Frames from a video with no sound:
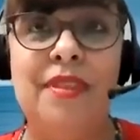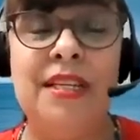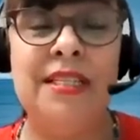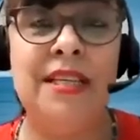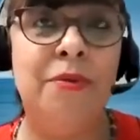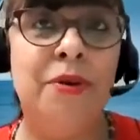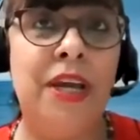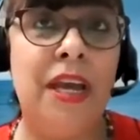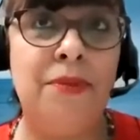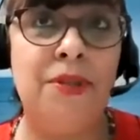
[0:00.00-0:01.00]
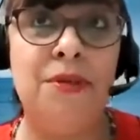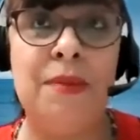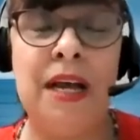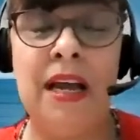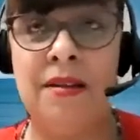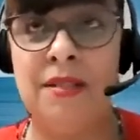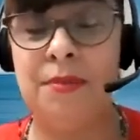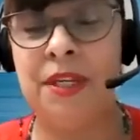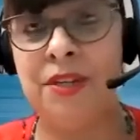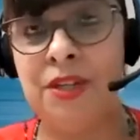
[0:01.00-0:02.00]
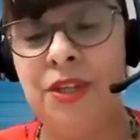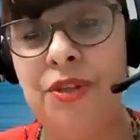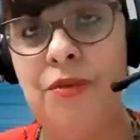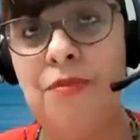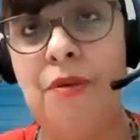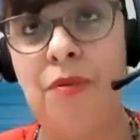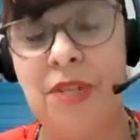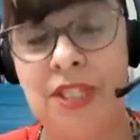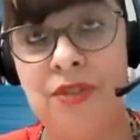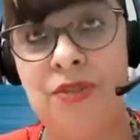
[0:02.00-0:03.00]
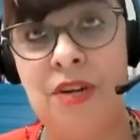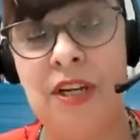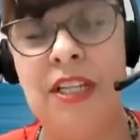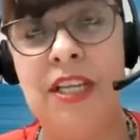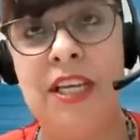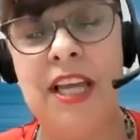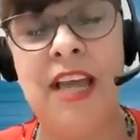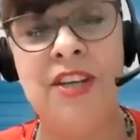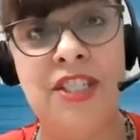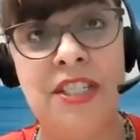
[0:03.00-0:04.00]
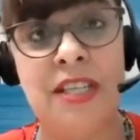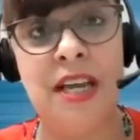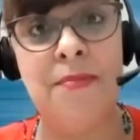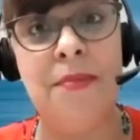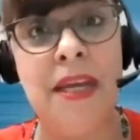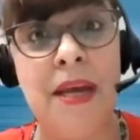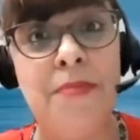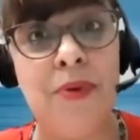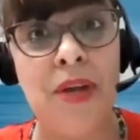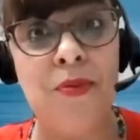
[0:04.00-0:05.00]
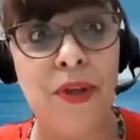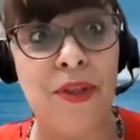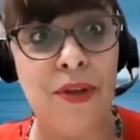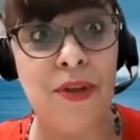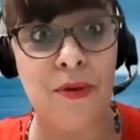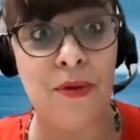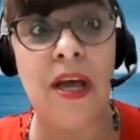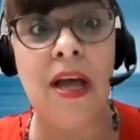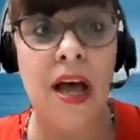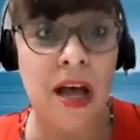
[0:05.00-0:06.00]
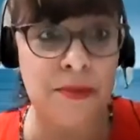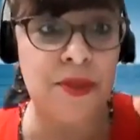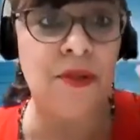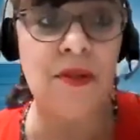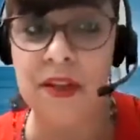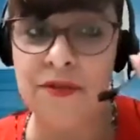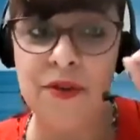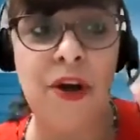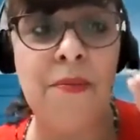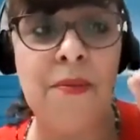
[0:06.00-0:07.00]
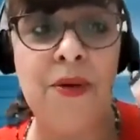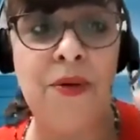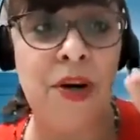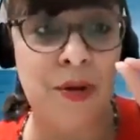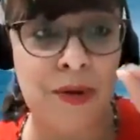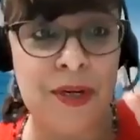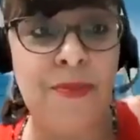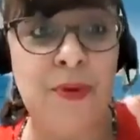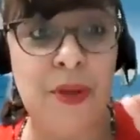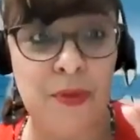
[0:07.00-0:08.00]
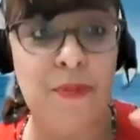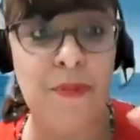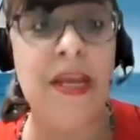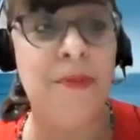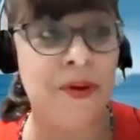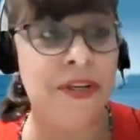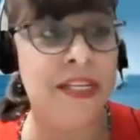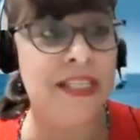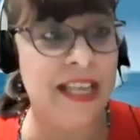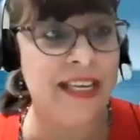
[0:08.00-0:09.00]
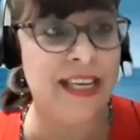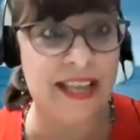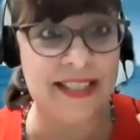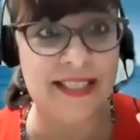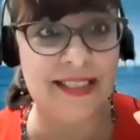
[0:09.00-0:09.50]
this neighbor came into my house because she knew I was struggling, and she said, "May I pray with you?" Absolutely. If you knock on my door, you want to pray with me, I'm going to say yes.